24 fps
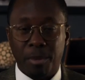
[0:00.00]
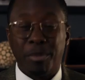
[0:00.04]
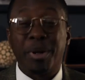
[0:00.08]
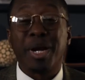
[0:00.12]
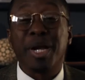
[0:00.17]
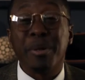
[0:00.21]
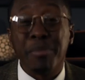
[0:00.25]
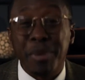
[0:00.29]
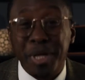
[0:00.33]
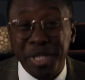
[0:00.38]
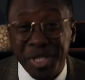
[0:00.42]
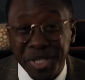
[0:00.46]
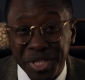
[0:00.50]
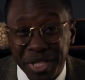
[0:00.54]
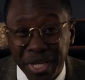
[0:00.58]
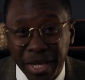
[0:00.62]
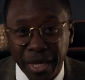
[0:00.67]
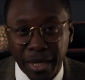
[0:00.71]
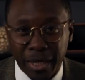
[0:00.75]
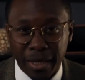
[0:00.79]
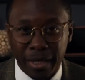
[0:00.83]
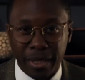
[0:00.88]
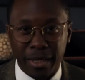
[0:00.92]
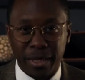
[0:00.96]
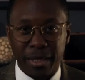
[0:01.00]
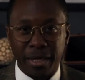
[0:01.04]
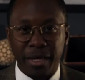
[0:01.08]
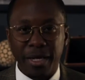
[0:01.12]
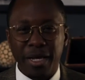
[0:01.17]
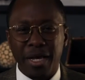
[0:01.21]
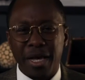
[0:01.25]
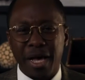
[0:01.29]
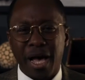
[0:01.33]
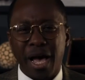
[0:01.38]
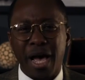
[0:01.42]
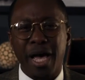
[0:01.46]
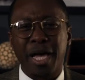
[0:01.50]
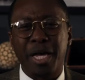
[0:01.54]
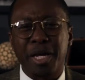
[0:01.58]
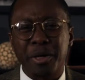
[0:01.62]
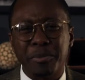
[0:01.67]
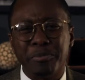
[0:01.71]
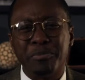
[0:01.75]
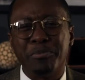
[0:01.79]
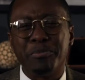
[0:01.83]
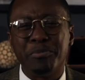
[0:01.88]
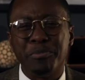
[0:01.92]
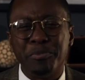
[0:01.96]
But I must say, I
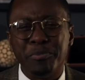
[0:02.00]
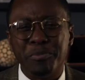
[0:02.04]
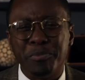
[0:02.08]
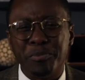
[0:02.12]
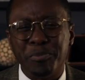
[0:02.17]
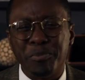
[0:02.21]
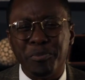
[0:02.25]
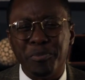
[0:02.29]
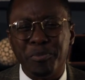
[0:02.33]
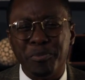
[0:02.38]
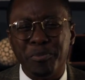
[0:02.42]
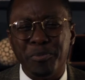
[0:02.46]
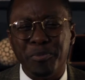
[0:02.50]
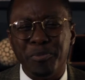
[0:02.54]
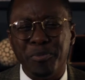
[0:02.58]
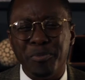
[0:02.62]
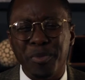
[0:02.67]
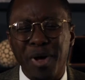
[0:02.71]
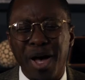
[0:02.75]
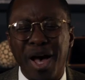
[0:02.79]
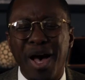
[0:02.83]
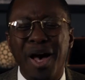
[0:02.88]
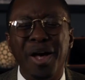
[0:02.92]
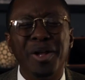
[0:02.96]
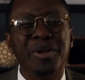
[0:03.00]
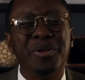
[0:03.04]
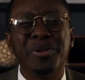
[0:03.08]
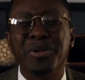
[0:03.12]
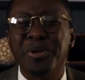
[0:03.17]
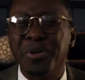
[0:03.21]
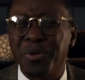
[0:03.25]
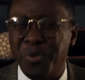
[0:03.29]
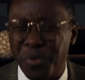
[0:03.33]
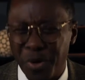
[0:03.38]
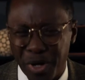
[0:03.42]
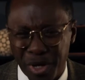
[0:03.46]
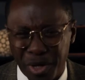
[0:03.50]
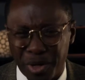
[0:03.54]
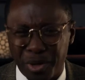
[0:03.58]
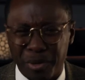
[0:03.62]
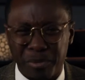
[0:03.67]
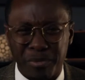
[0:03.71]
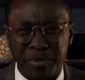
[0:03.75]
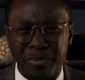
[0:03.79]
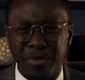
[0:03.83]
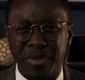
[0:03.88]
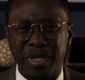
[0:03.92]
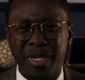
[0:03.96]
am underwhelmed
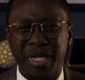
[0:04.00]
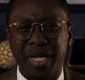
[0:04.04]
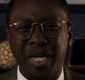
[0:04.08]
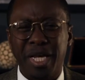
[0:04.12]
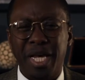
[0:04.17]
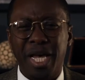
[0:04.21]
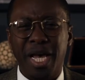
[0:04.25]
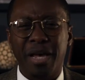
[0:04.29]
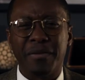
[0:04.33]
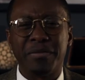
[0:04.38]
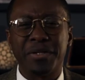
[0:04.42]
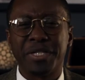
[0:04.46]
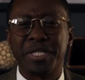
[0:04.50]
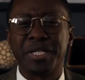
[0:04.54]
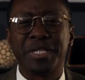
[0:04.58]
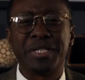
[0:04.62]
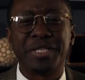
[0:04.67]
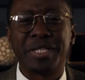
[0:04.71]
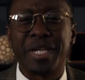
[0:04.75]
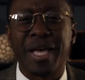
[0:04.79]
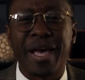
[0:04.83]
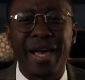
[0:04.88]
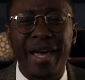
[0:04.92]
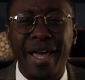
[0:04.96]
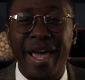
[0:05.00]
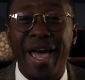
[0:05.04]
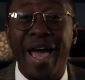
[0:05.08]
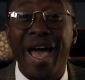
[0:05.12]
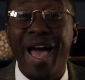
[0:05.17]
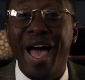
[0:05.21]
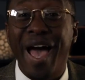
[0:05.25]
ever since I